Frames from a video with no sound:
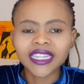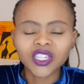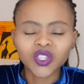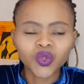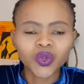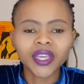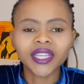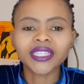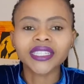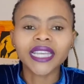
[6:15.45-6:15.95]
to
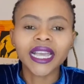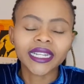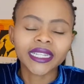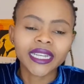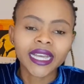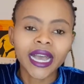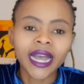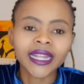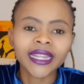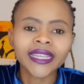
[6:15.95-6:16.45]
it
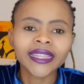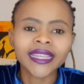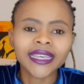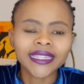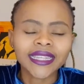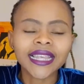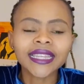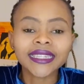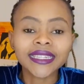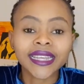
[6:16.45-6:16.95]
technically in the
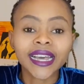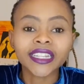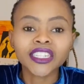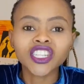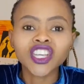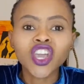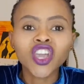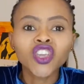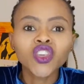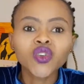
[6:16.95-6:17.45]
sense that
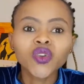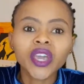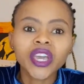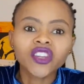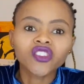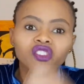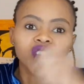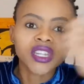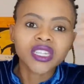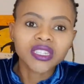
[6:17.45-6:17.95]
you can
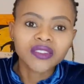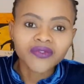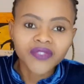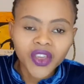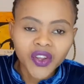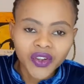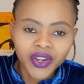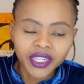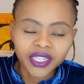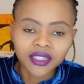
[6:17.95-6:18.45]
transfer
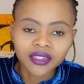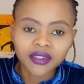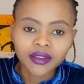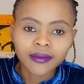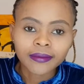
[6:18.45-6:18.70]
it.